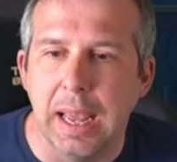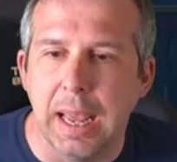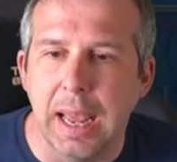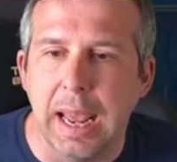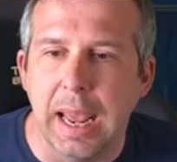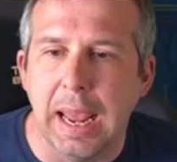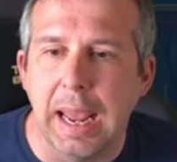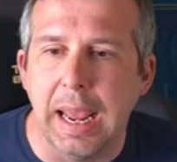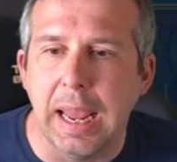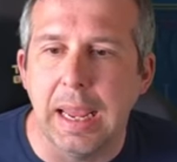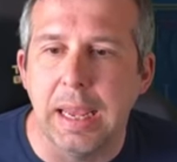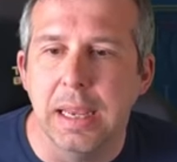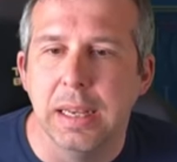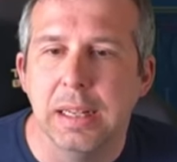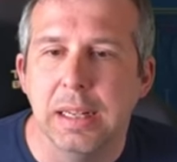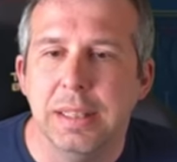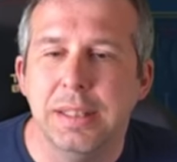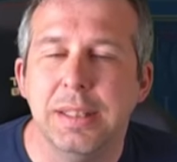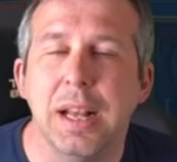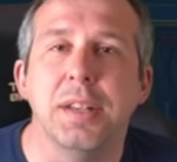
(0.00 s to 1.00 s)
He
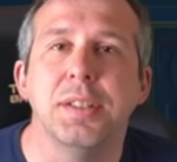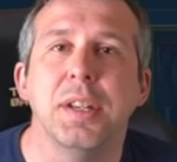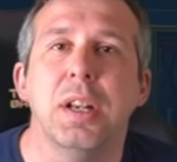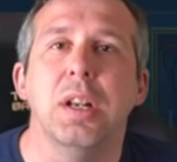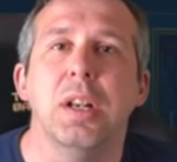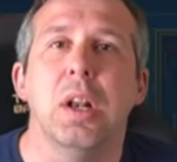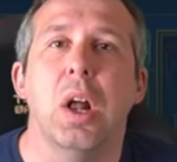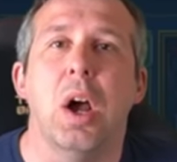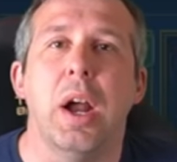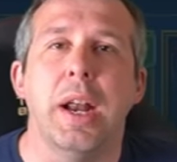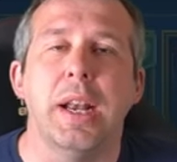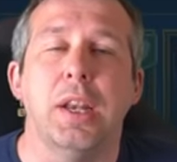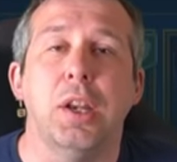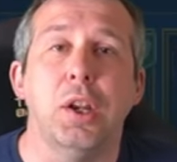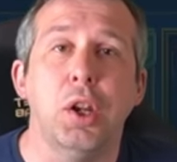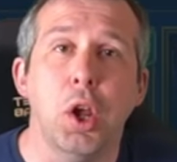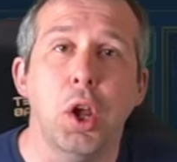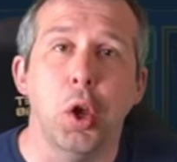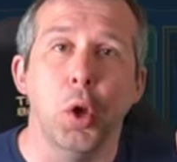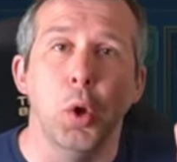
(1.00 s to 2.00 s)
doesn't like
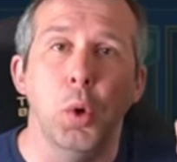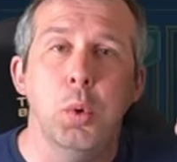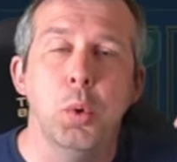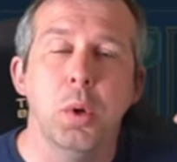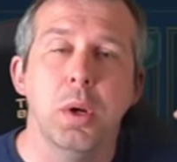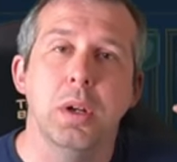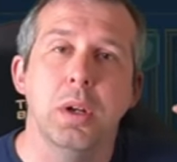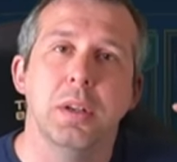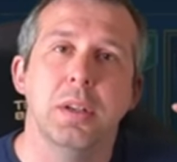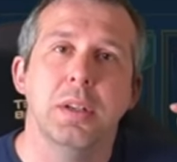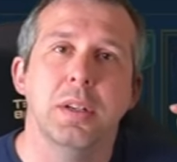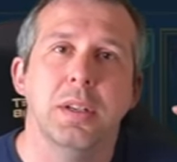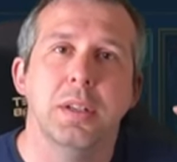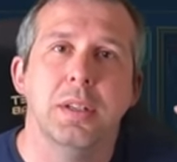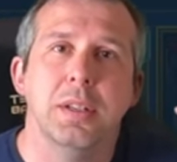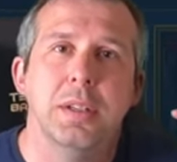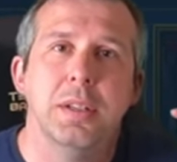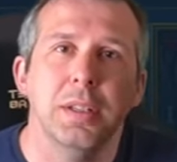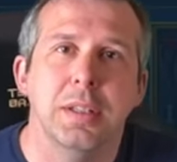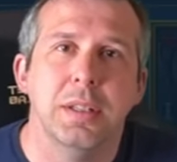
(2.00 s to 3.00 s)
you
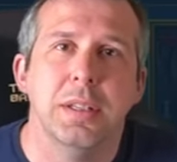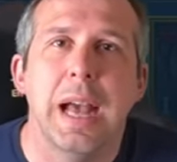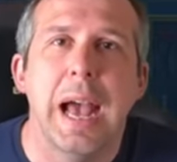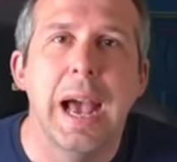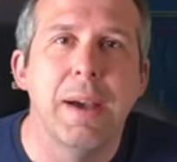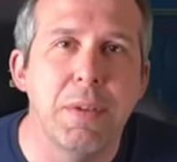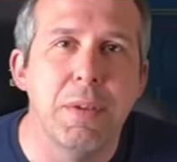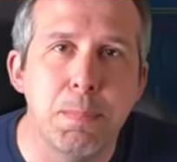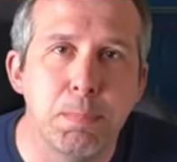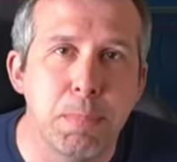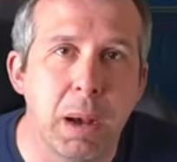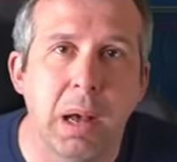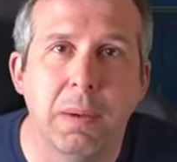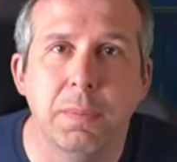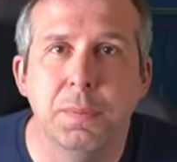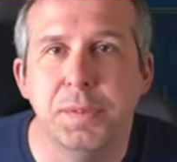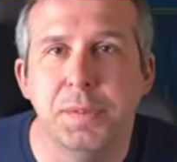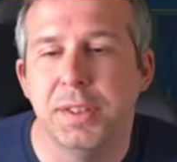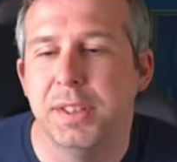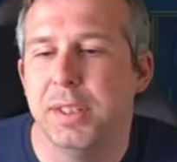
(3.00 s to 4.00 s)
having
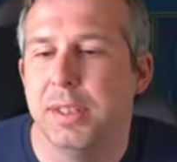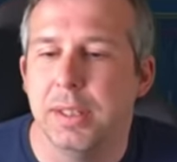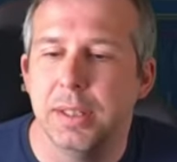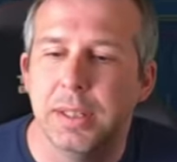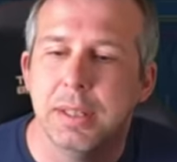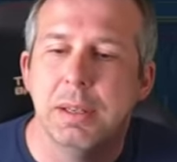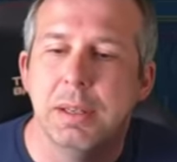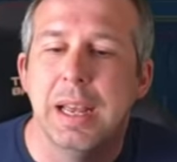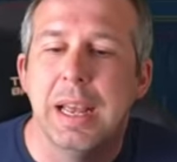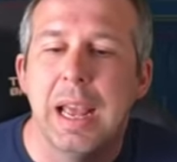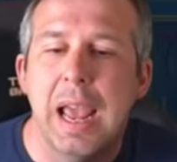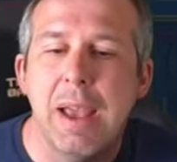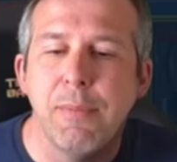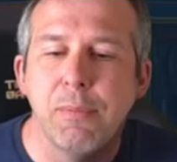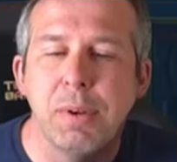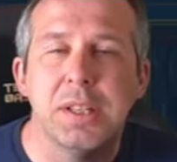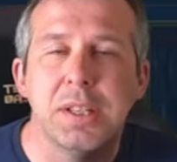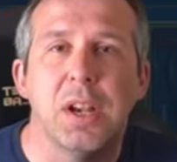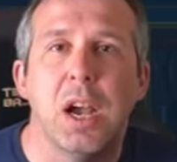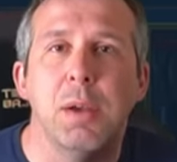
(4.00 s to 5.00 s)
buffs.
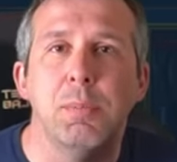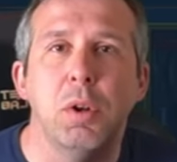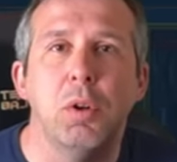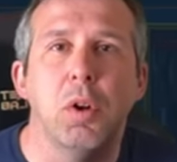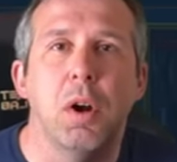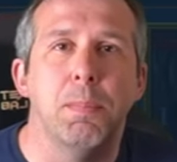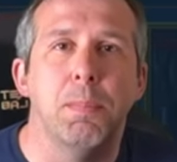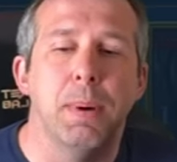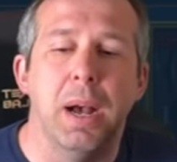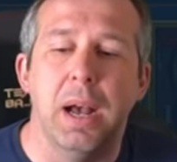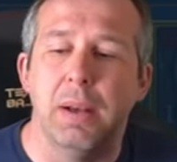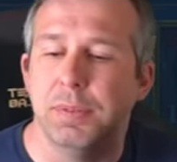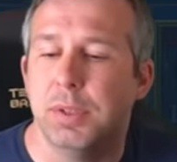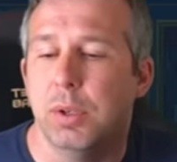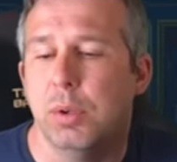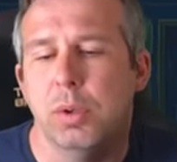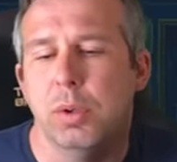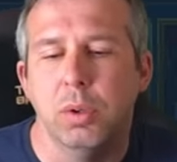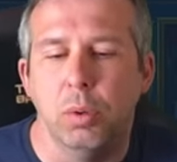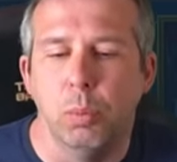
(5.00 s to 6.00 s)
Every time you've got buffs
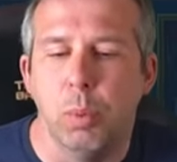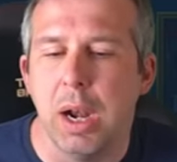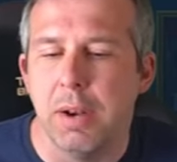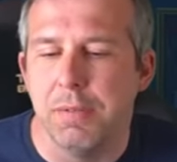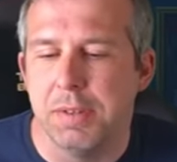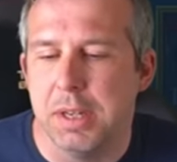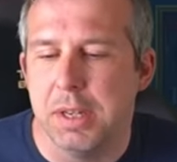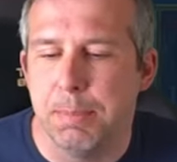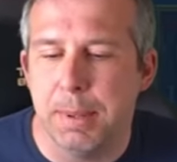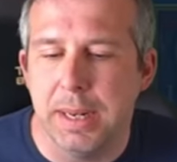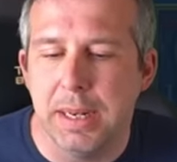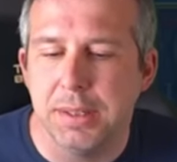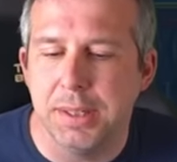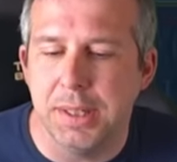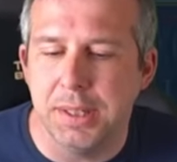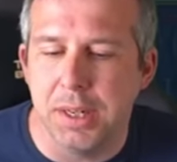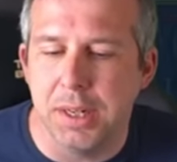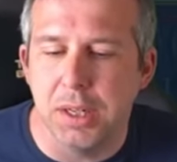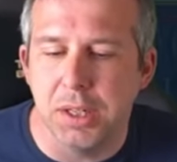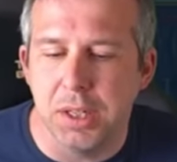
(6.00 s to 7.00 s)
or one of his
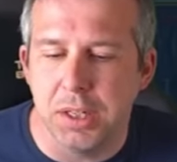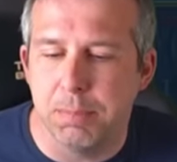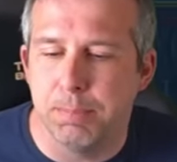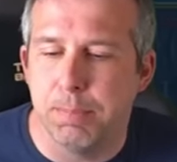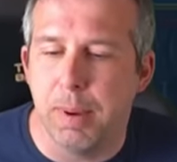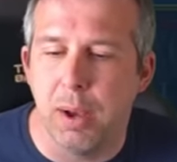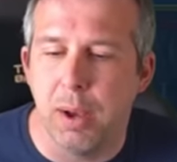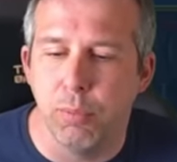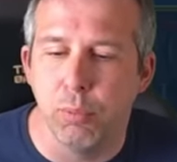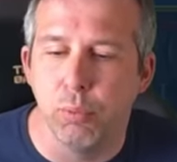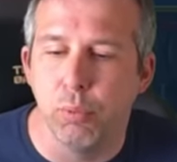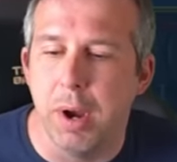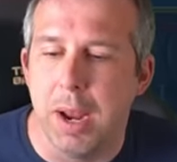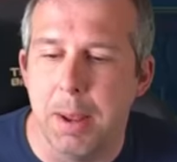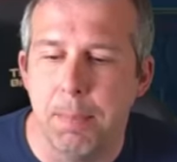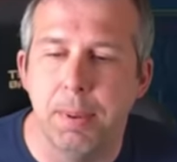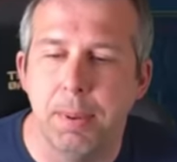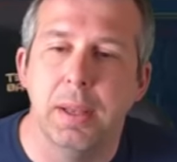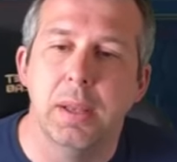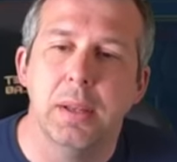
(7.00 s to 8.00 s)
abilities can just buff
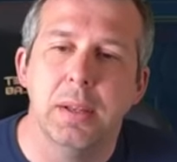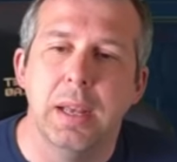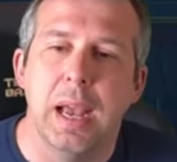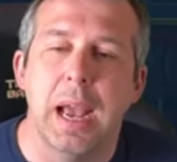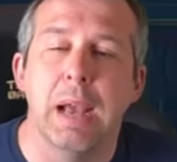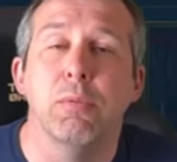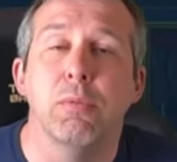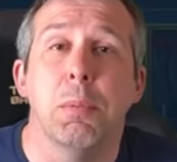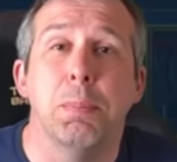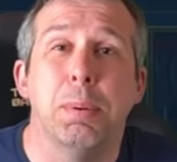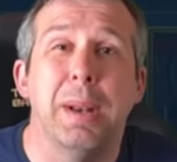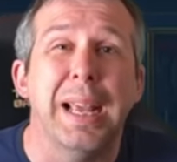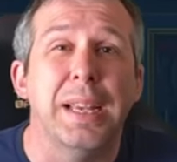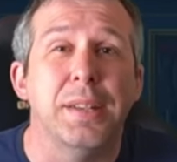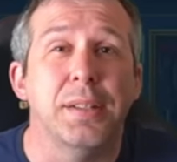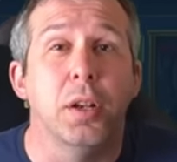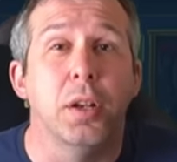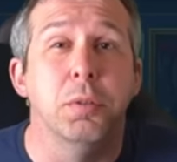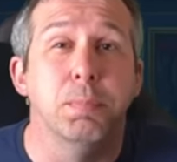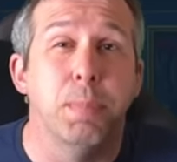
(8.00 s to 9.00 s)
Rip and
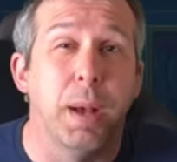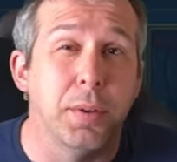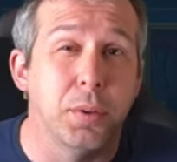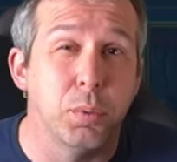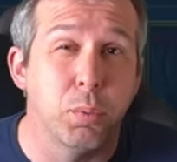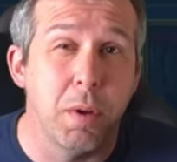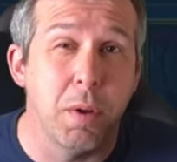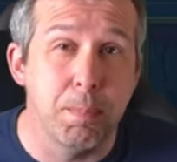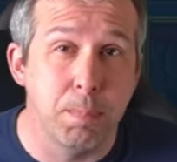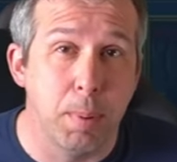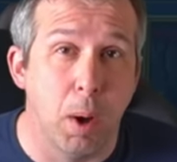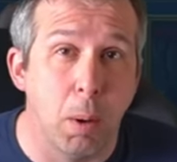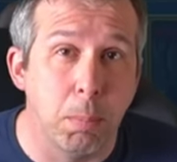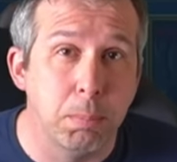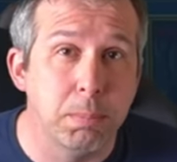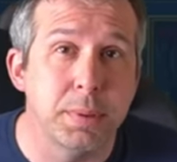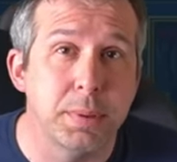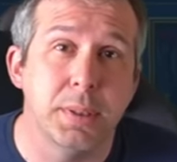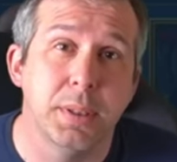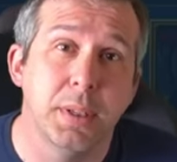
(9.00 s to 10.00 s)
replace those buffs with
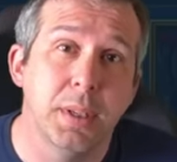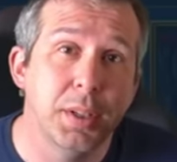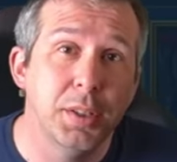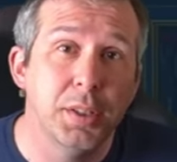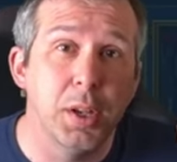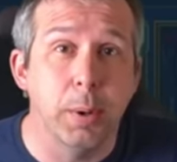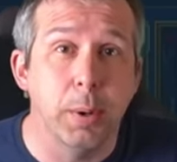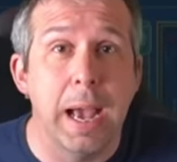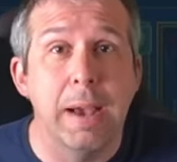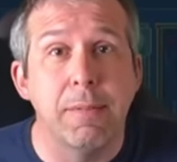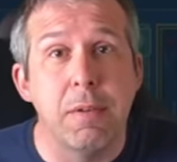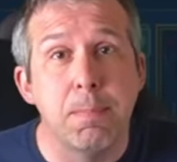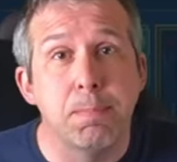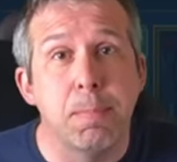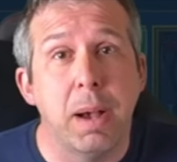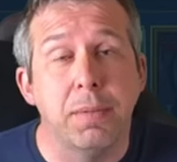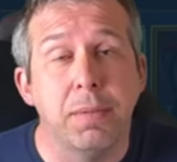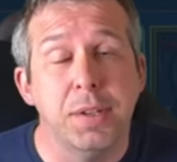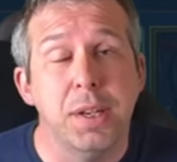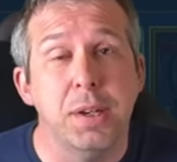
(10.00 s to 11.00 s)
bombs. So having
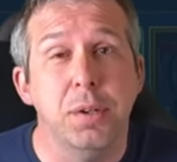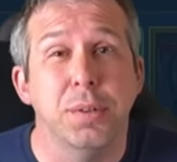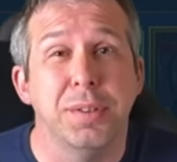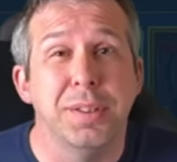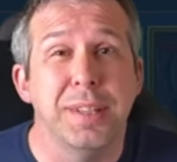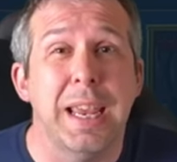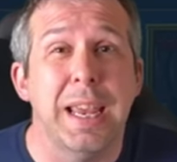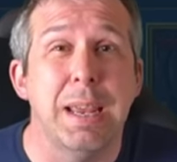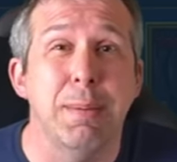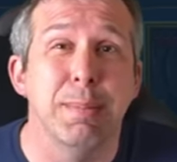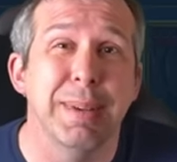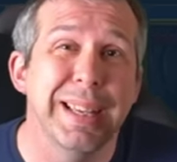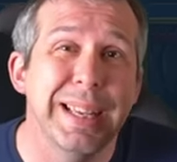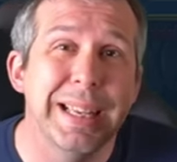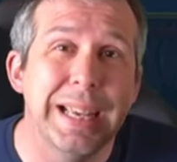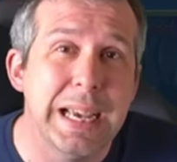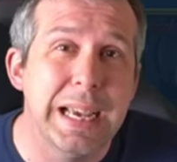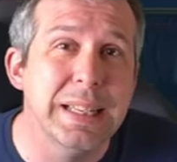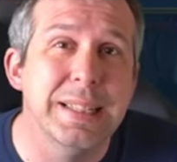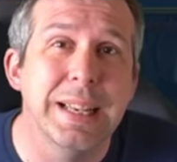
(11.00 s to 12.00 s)
buffs in your team
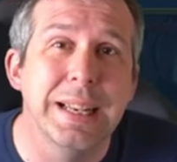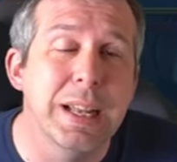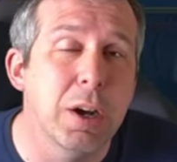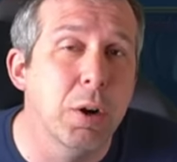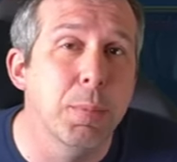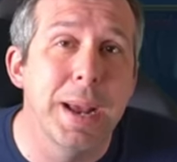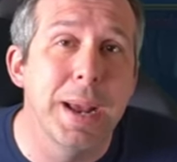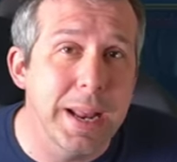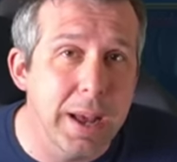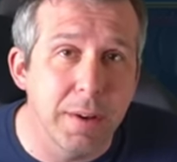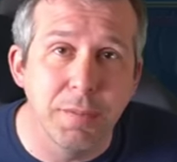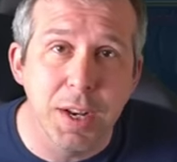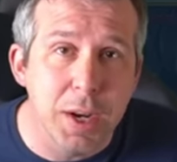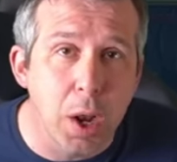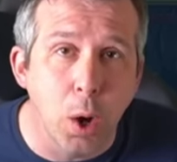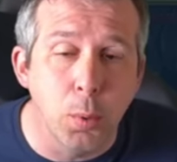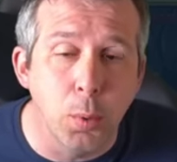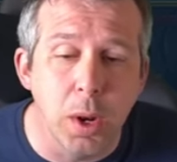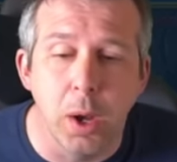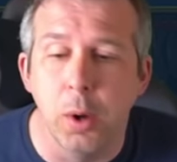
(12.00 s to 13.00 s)
is a little bit of a
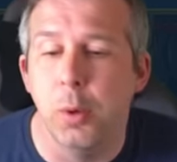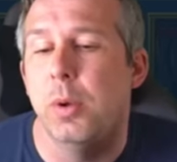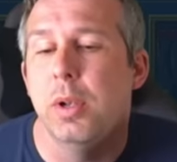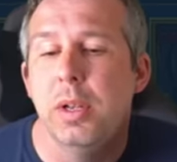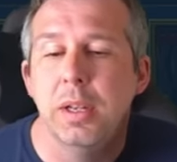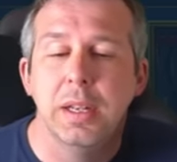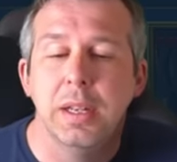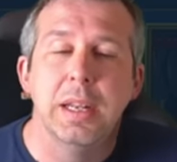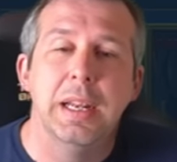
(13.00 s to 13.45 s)
no-no.